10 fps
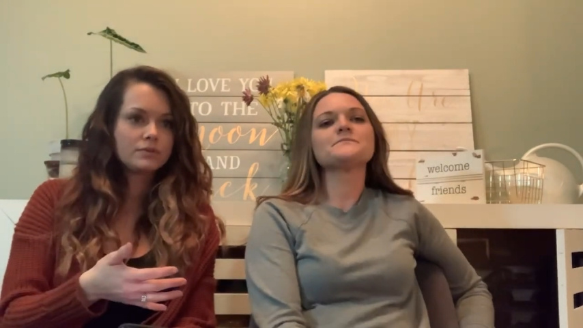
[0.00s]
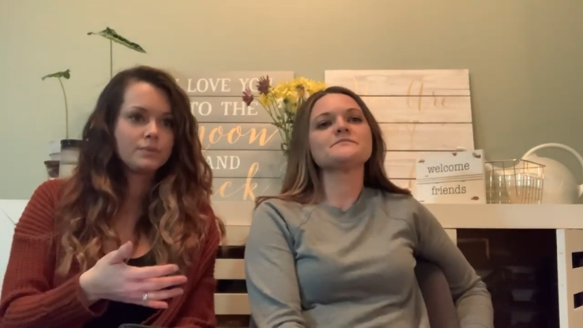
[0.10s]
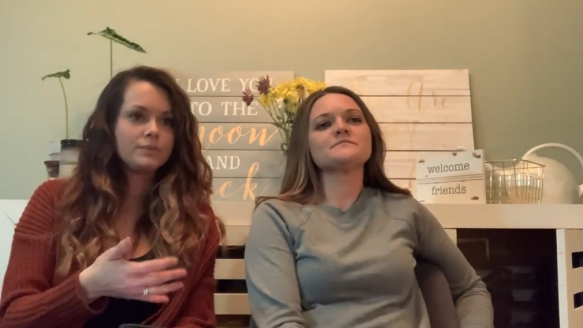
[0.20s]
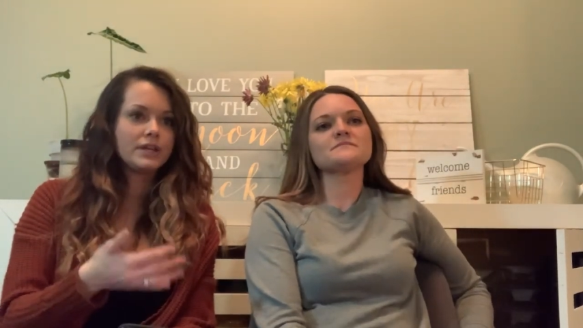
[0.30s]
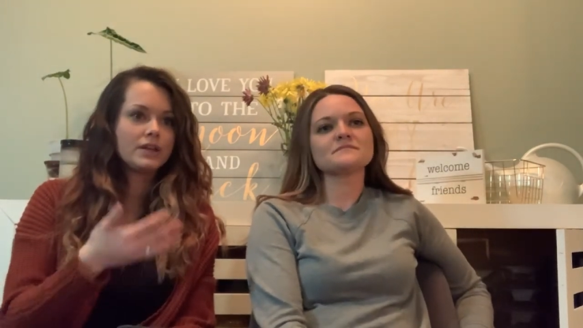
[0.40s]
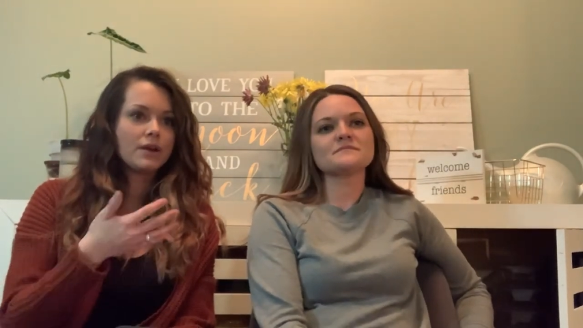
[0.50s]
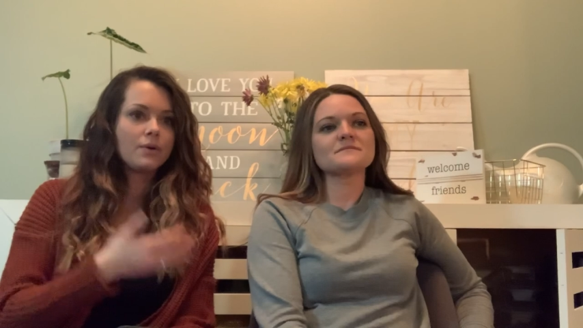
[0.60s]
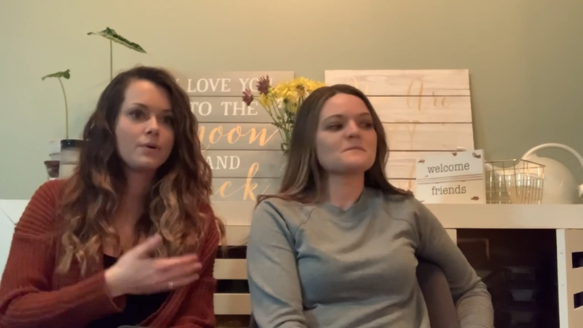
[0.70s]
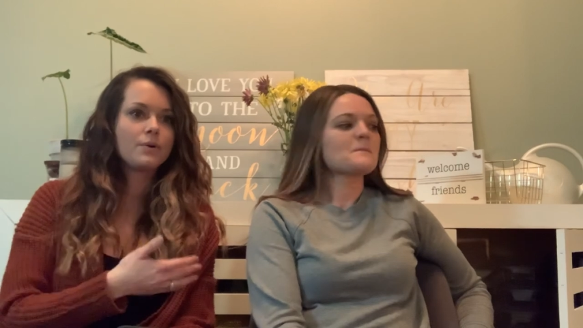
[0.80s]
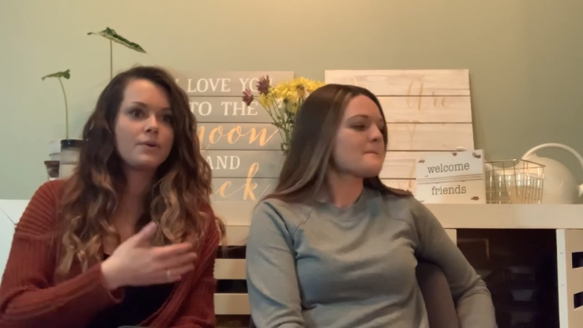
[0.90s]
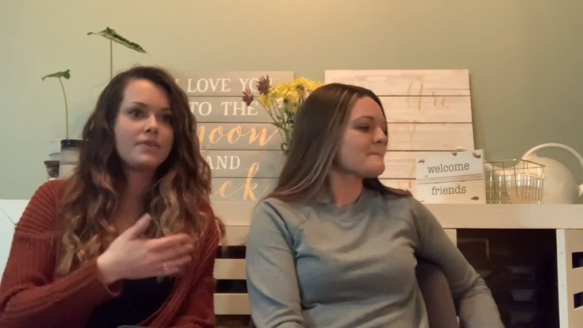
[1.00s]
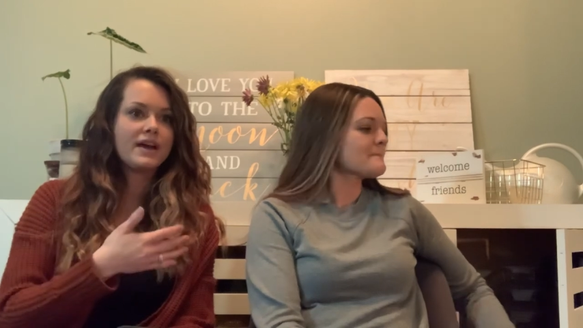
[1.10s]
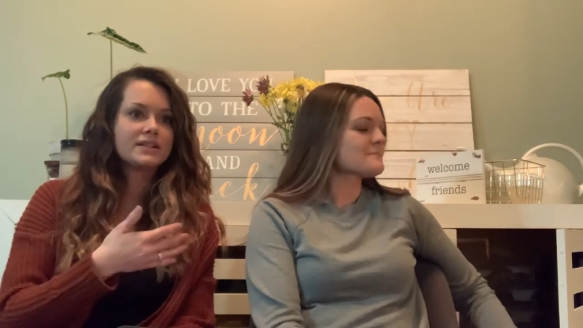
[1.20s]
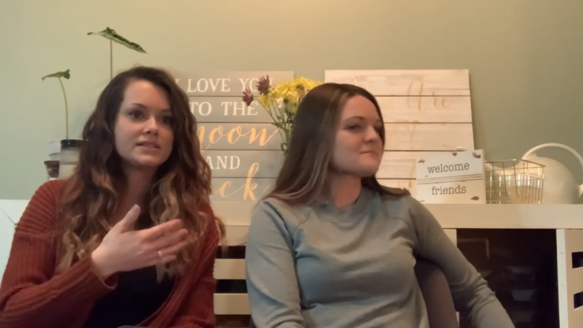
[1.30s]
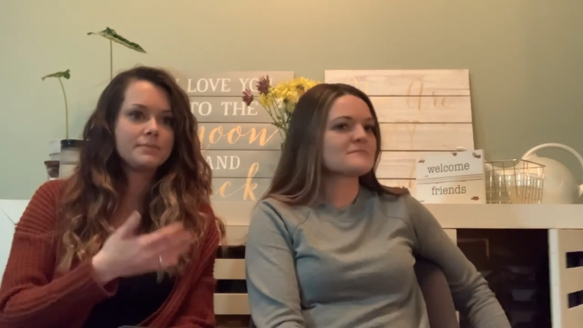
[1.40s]
Speaker 1: We know
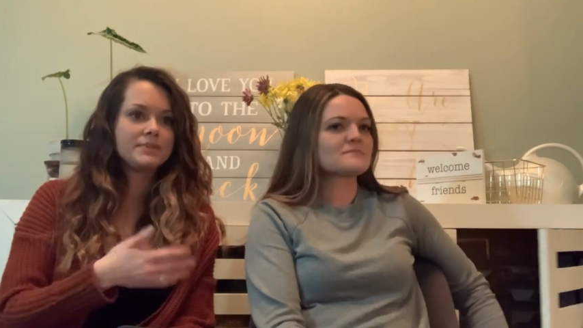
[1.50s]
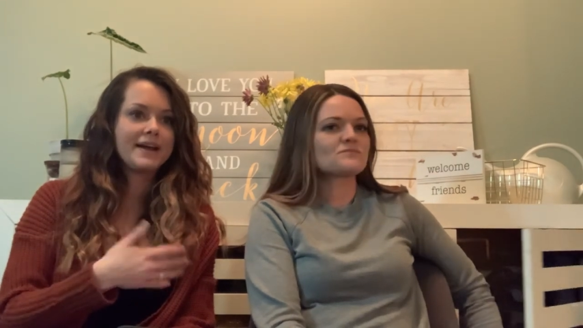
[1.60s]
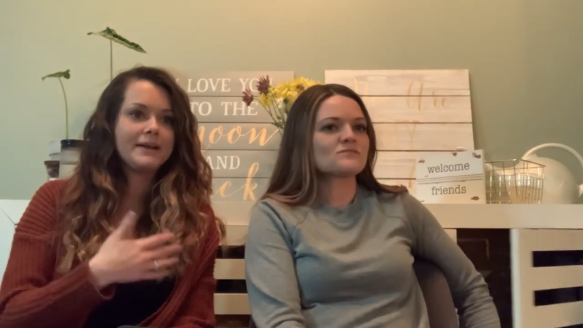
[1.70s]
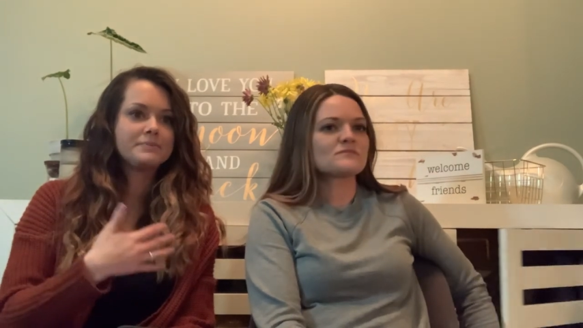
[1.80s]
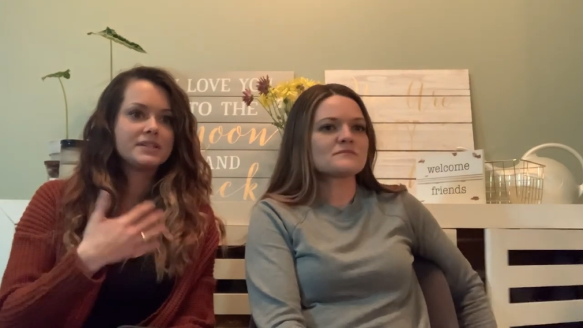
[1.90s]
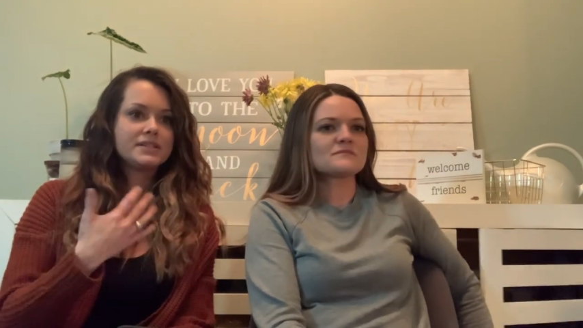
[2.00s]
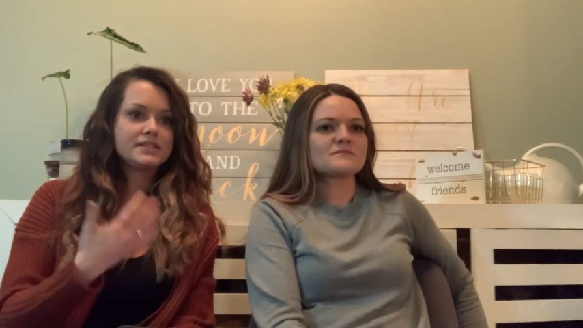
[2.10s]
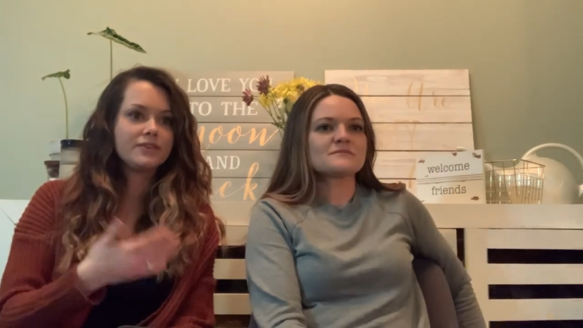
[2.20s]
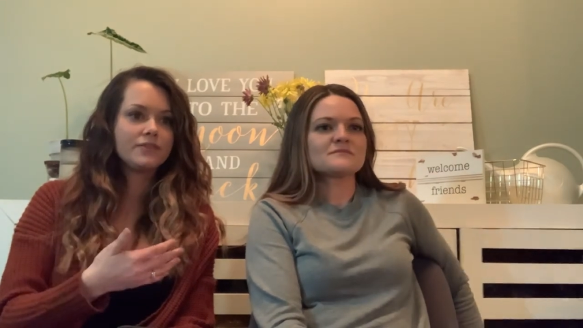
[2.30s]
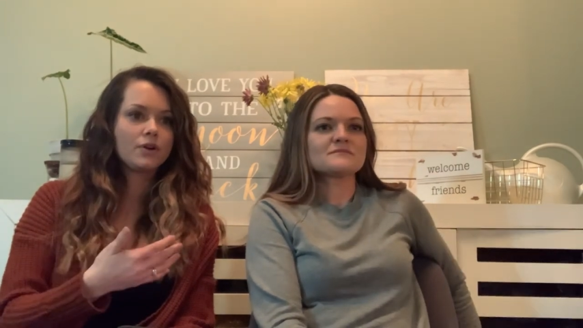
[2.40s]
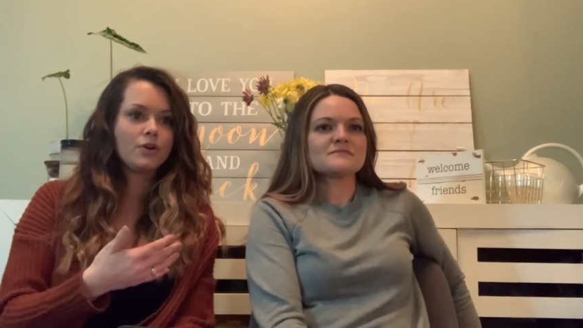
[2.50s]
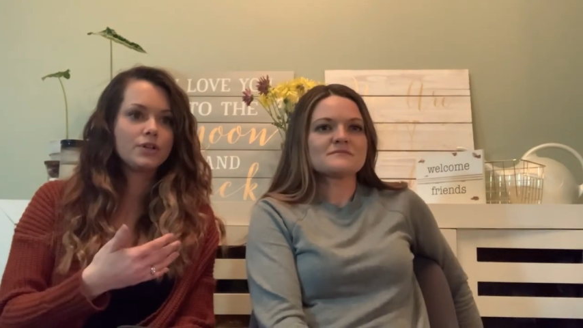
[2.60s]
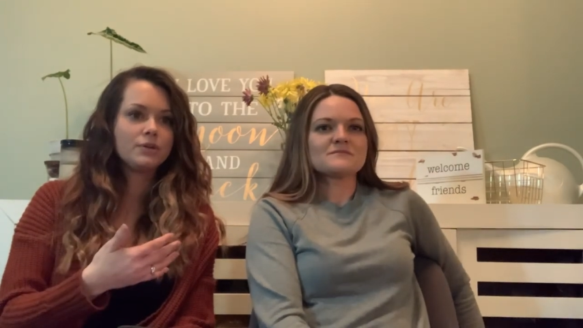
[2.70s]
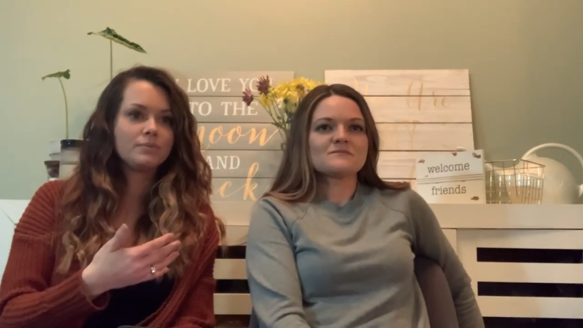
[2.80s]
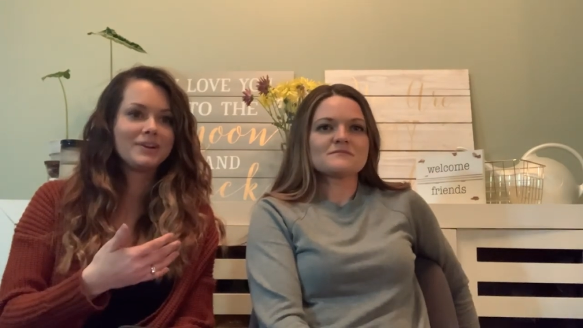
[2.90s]
that sometimes it's
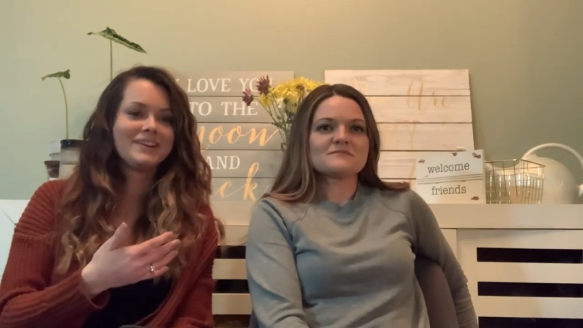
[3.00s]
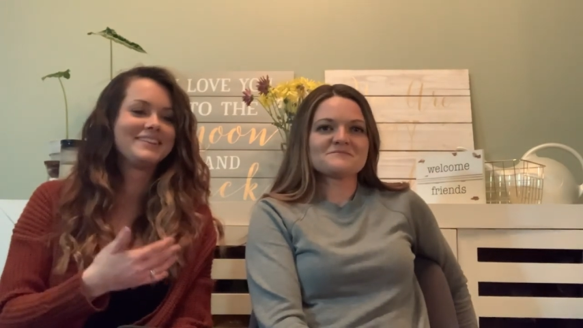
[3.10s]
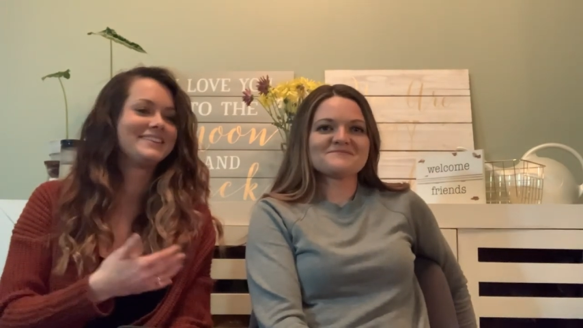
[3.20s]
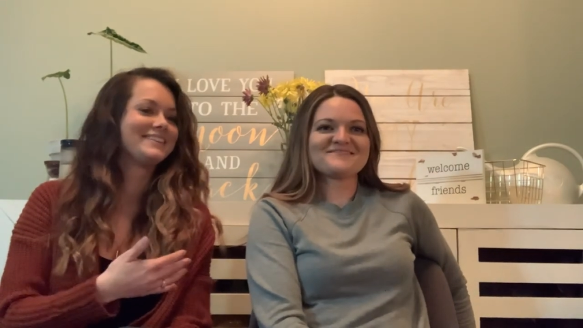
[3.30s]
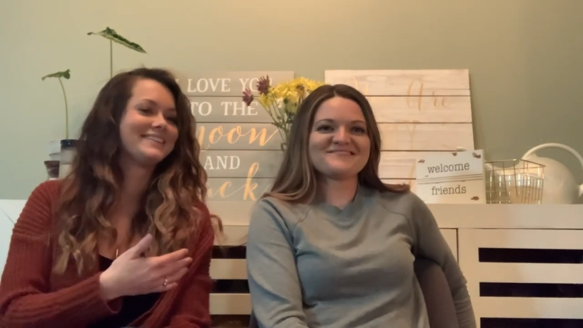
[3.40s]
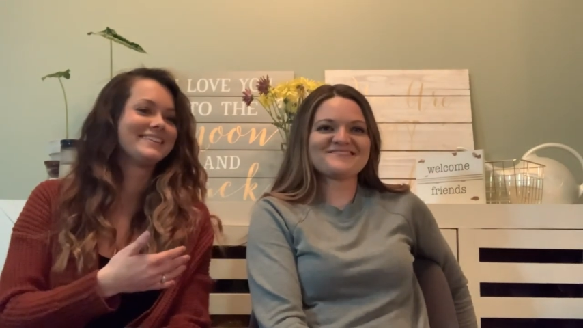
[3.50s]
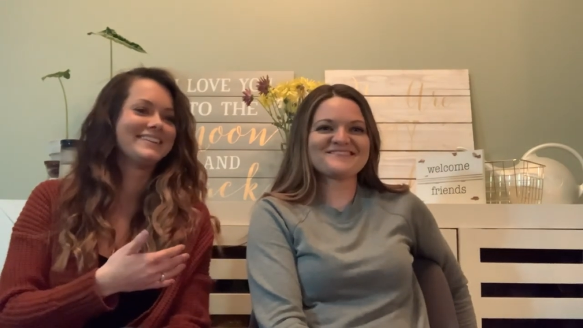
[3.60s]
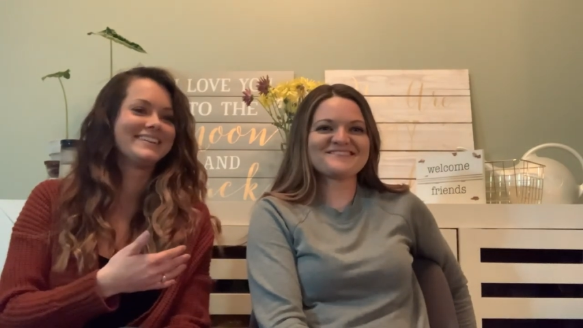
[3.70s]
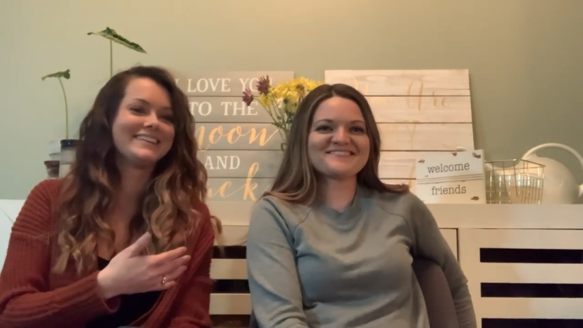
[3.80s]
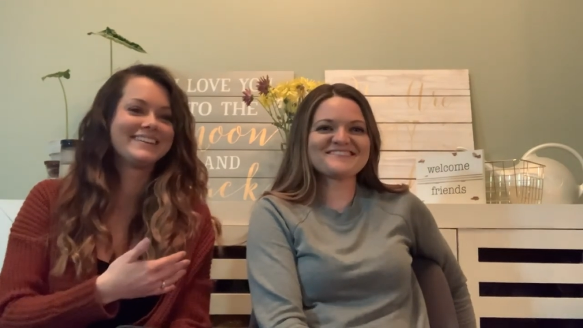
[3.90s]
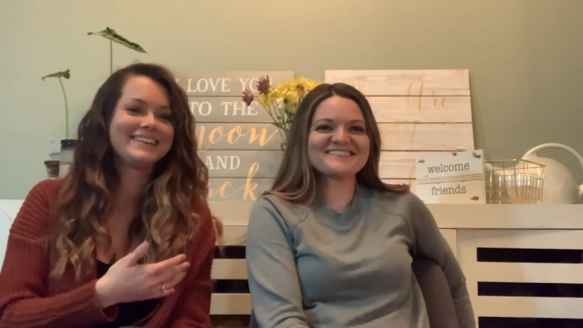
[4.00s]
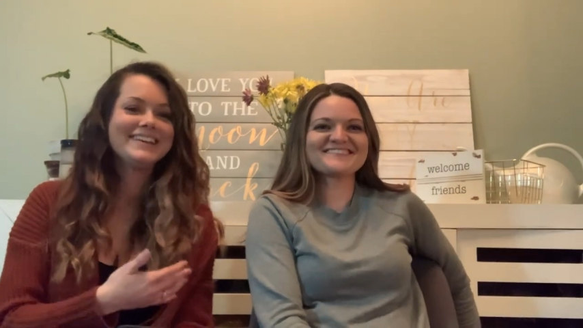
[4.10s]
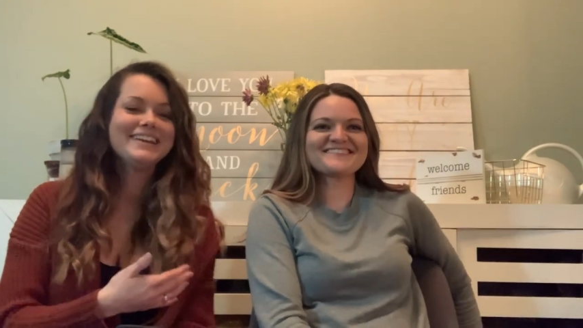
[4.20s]
difficult. You put,